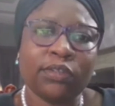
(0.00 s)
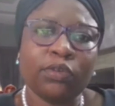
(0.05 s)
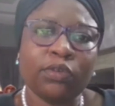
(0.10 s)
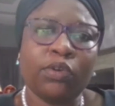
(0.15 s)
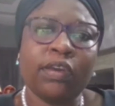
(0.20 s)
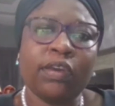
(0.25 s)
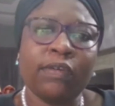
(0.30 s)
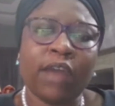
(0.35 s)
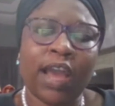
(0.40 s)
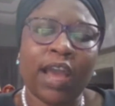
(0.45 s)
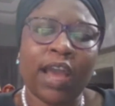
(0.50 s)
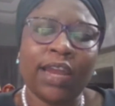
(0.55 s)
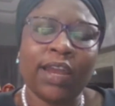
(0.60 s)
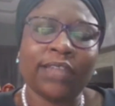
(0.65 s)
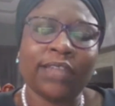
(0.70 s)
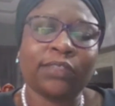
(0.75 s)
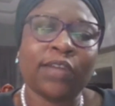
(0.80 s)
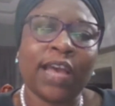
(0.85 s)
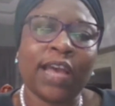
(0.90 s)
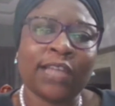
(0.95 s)
So if
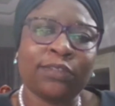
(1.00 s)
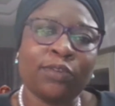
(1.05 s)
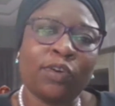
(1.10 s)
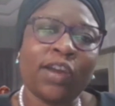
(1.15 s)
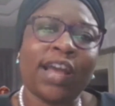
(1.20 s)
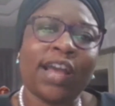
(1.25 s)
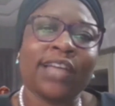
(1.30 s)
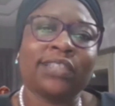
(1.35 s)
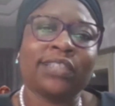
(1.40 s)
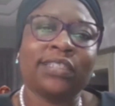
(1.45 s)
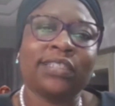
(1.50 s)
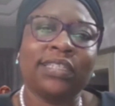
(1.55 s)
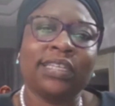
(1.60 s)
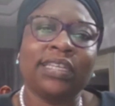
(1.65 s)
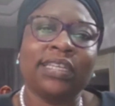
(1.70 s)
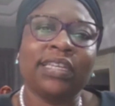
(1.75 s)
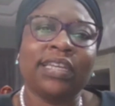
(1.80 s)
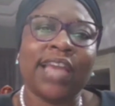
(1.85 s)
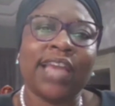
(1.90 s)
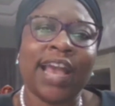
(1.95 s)
and as long as
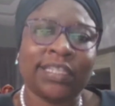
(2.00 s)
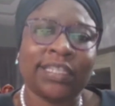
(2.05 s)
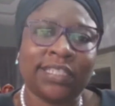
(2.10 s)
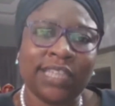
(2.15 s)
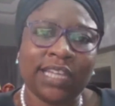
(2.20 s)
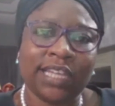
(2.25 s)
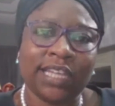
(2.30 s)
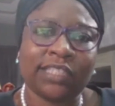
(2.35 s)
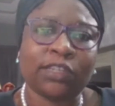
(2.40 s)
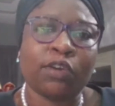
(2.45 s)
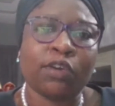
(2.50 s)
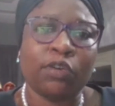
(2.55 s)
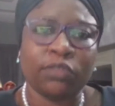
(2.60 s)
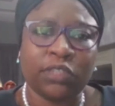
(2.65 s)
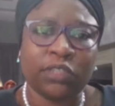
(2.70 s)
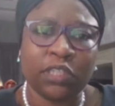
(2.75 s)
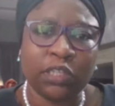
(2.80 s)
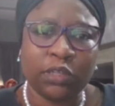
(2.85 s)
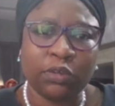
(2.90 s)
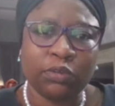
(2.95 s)
the asset
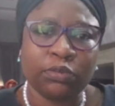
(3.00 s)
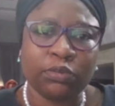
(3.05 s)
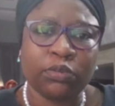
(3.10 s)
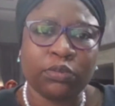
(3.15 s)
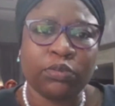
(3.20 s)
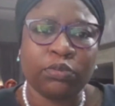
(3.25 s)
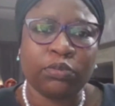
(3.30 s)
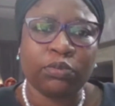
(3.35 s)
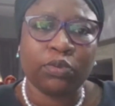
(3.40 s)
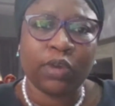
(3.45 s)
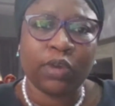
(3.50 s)
continues